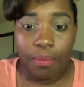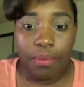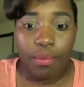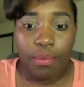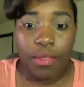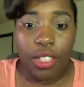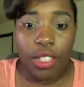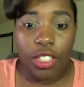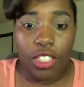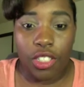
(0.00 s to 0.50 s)

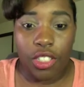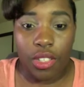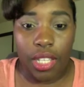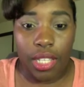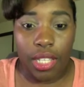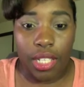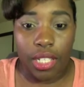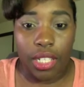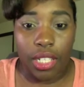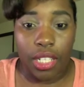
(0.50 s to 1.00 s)
so that the
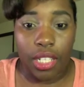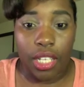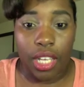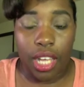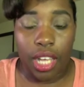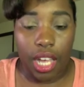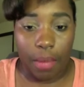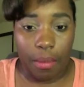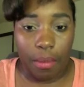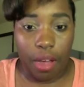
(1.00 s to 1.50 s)
look can
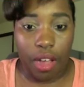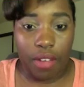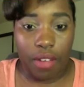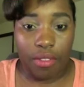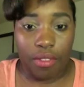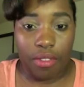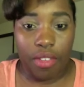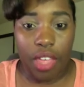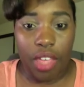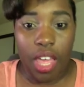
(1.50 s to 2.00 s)
come off.
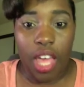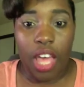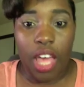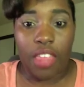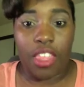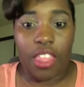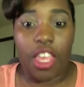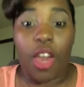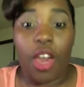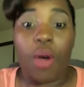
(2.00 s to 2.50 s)

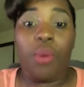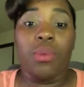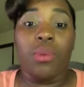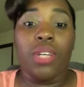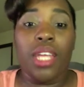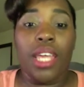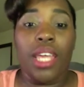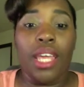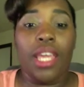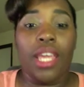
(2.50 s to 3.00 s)
The
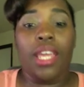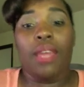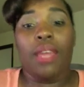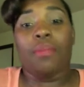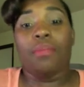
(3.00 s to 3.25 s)
only